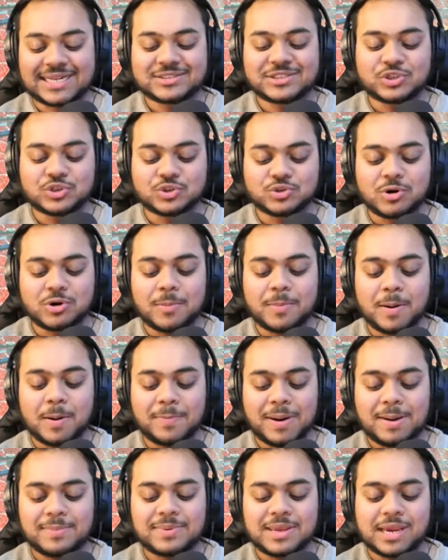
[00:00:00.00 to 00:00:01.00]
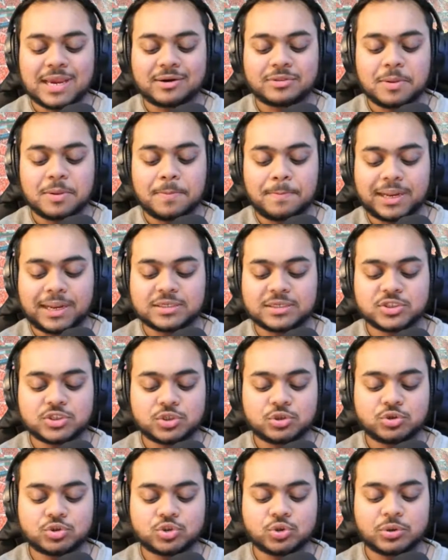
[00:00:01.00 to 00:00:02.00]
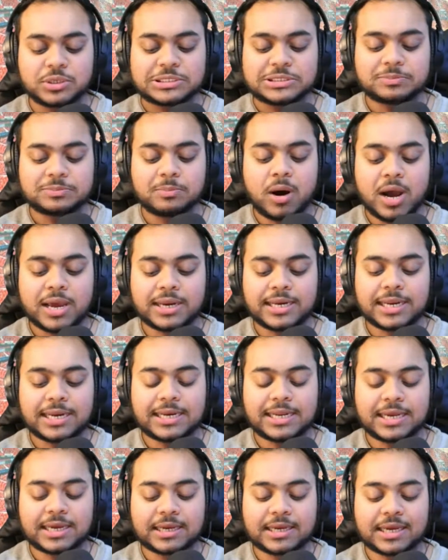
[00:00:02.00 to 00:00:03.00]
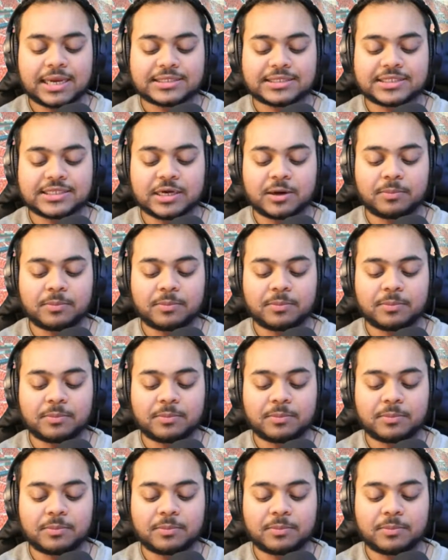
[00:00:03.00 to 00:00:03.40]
to drop Aubameyang on the bench, who joins Martinelli, Nketiah,